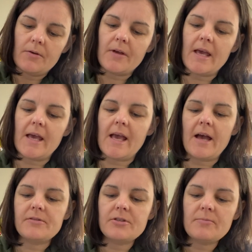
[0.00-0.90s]
Okay,
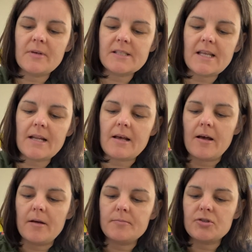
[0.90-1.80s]
after you mix that
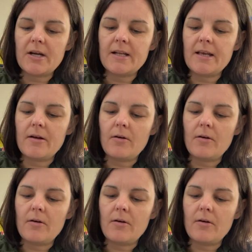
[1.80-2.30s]
up, try to get